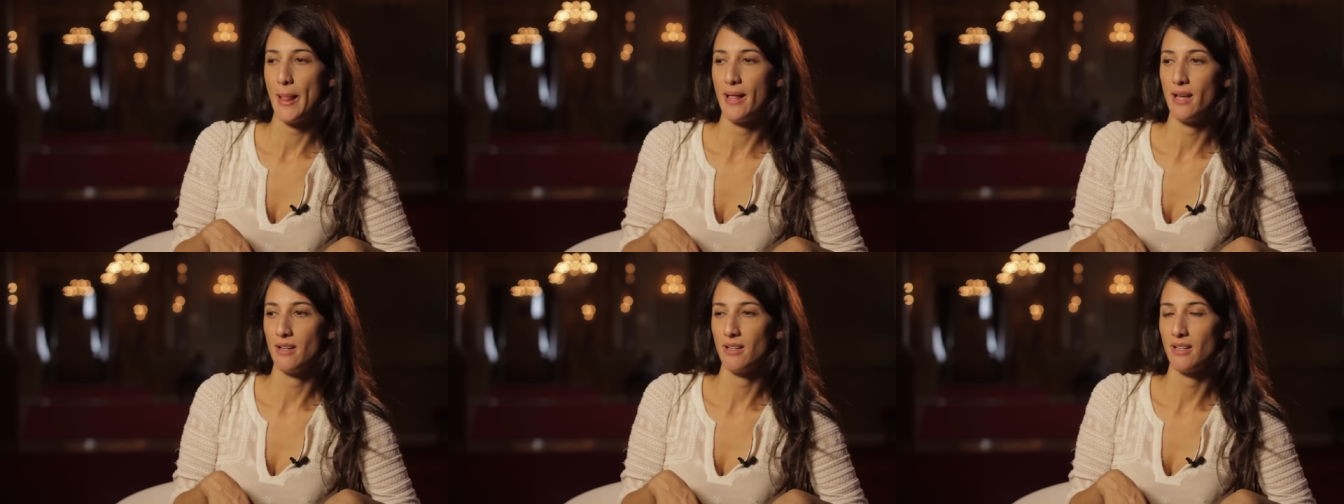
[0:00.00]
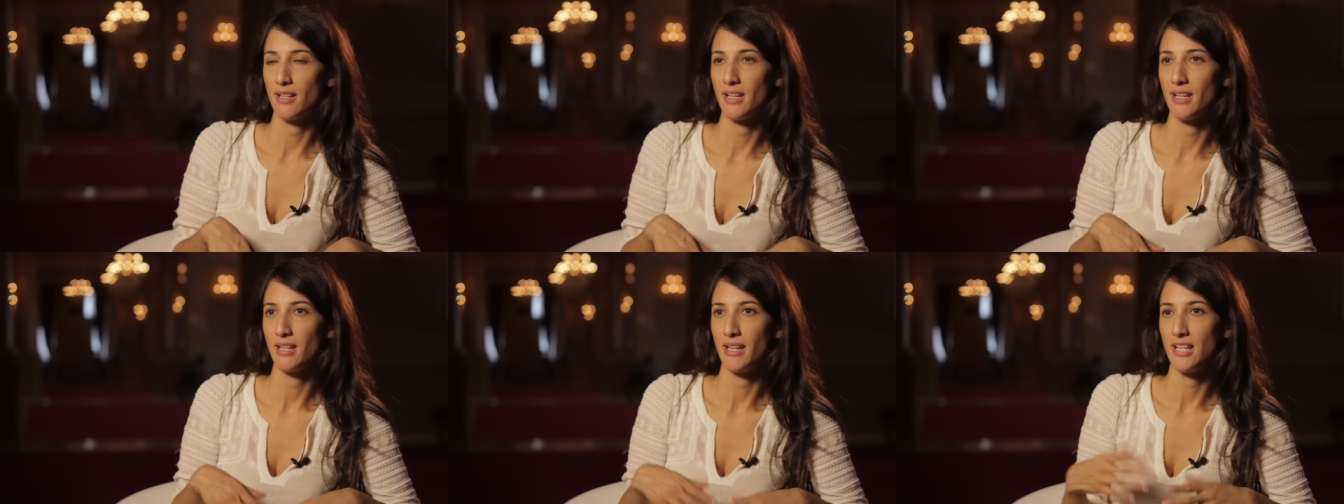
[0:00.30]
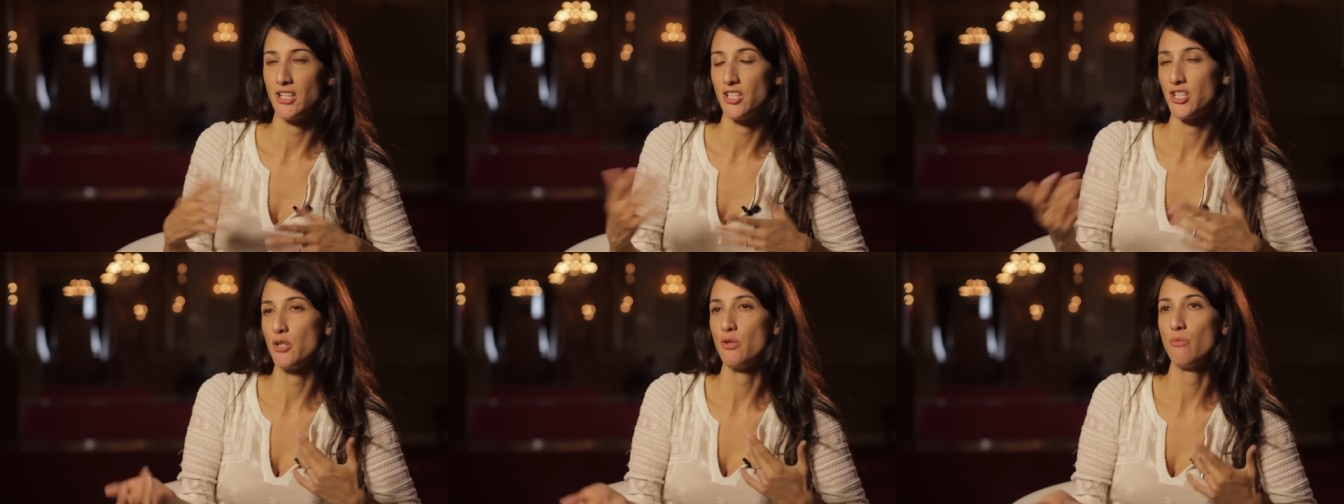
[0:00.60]
uh,
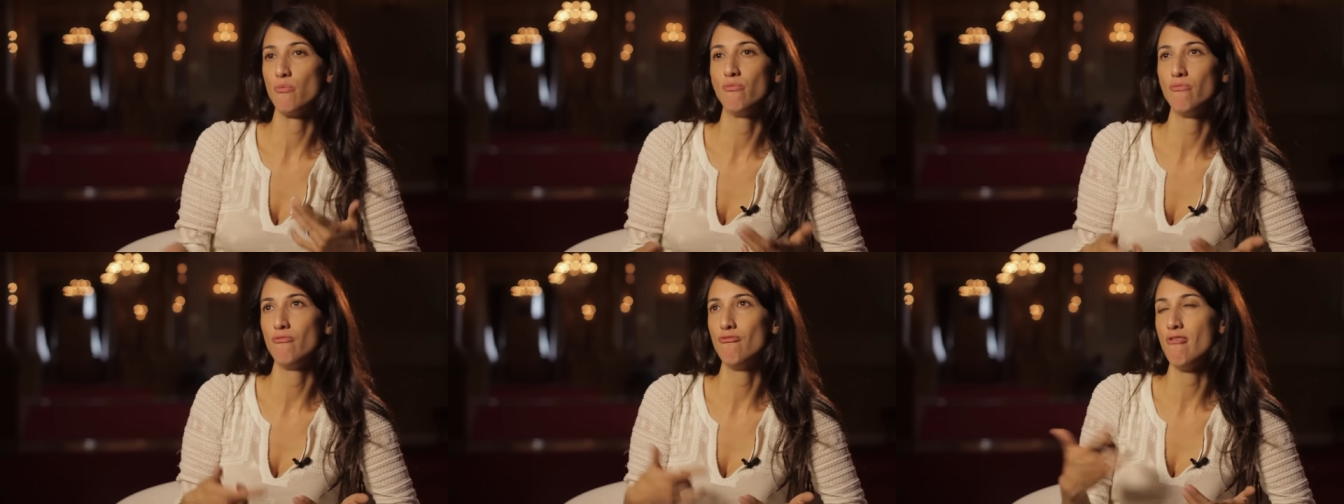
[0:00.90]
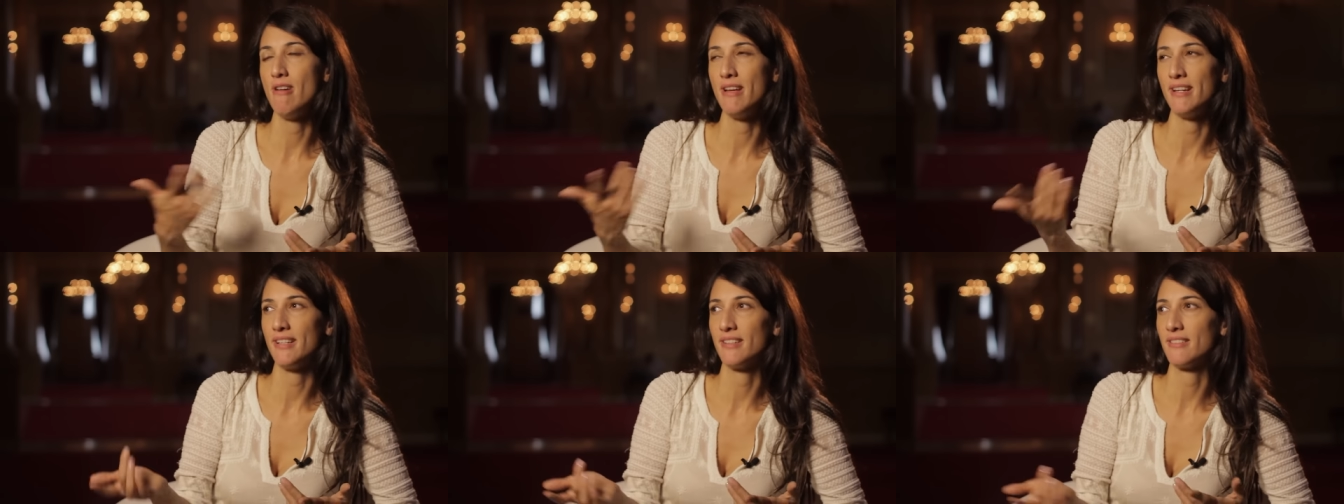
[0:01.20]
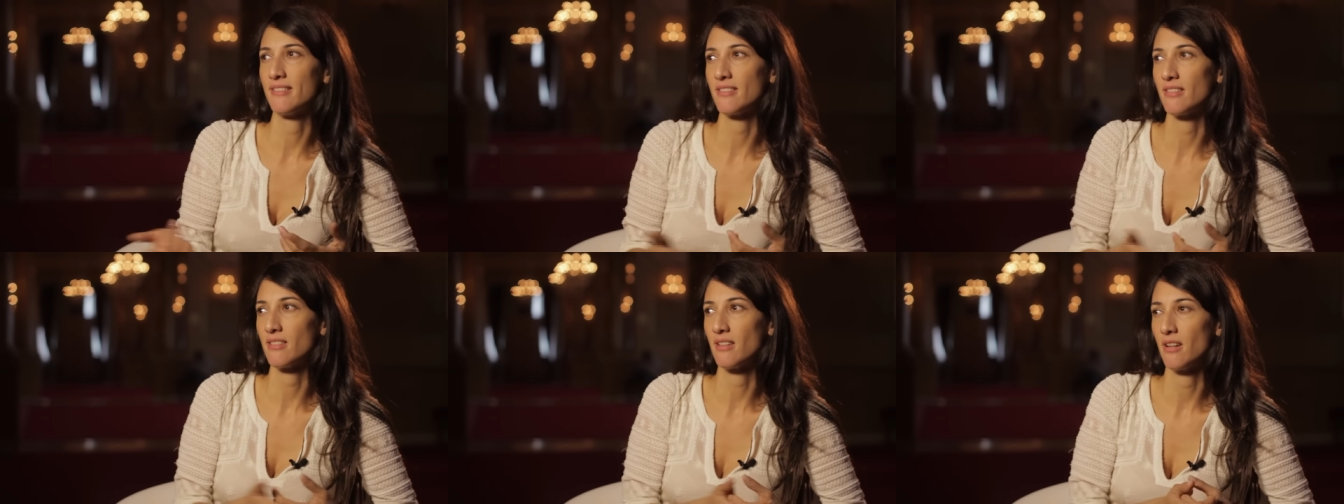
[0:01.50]
and she read
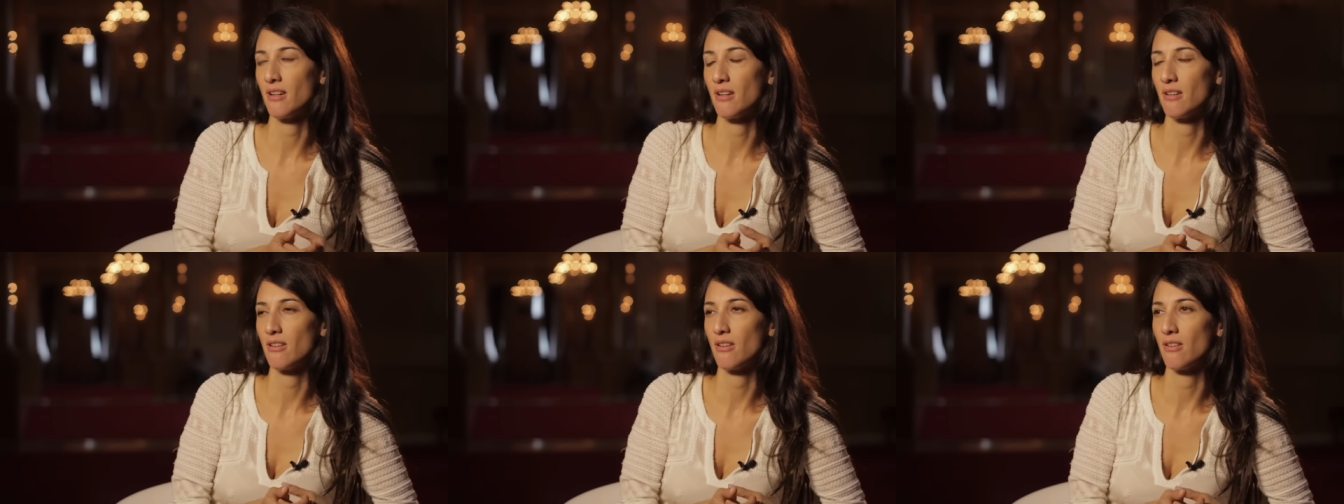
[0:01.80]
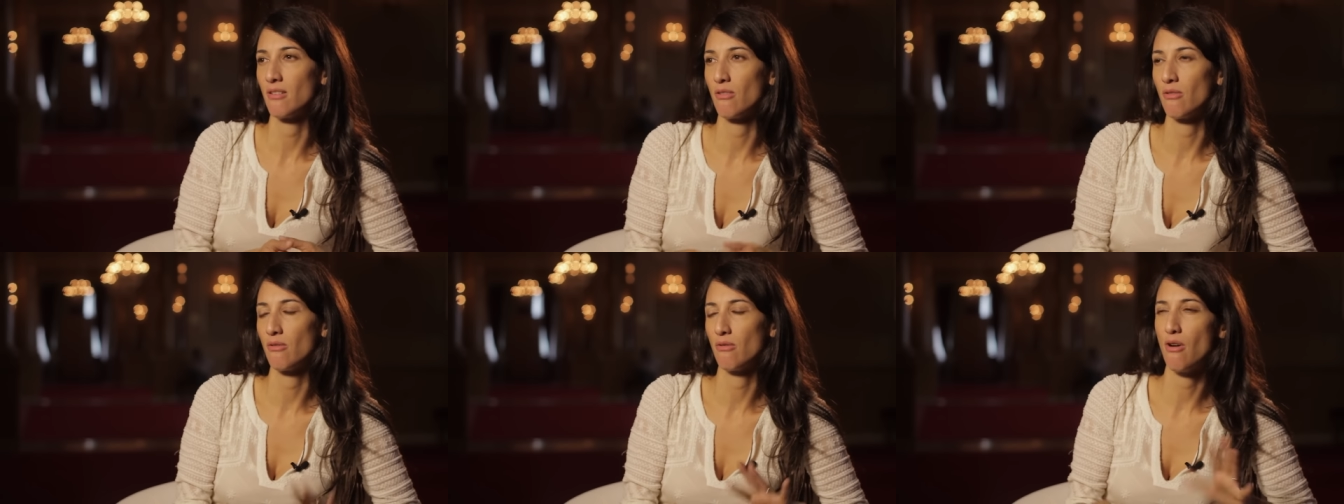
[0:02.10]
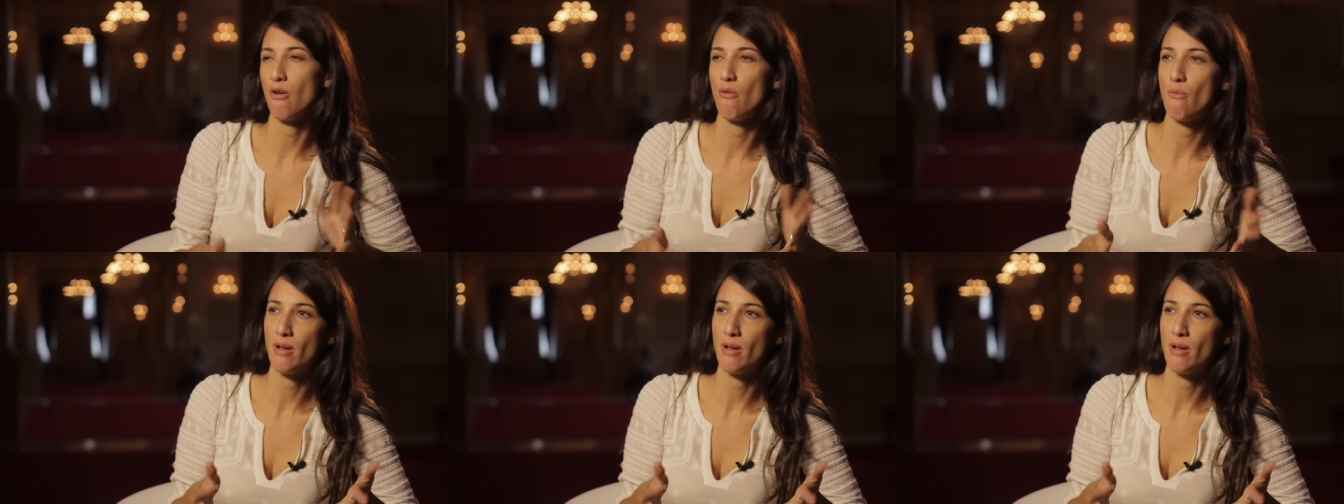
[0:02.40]
it uh,